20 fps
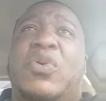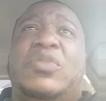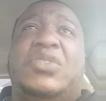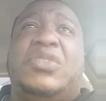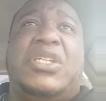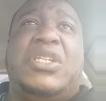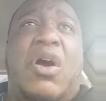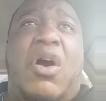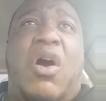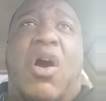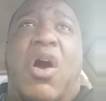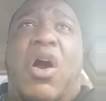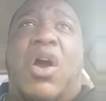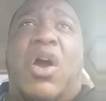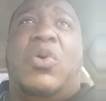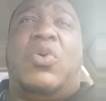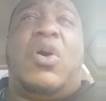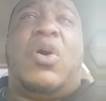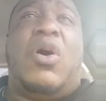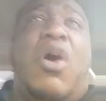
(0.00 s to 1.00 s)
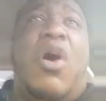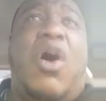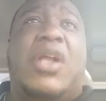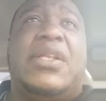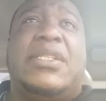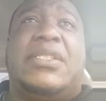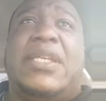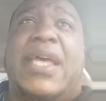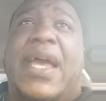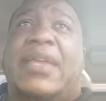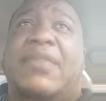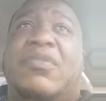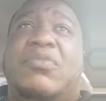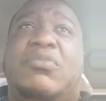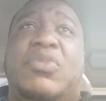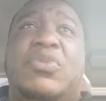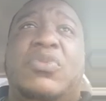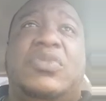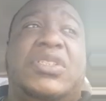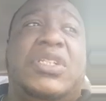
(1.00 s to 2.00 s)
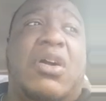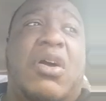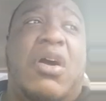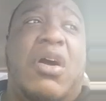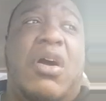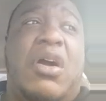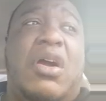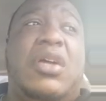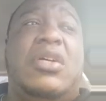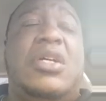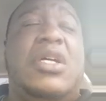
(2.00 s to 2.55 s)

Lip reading: to your heart, or a heart attack if it moves to your heart.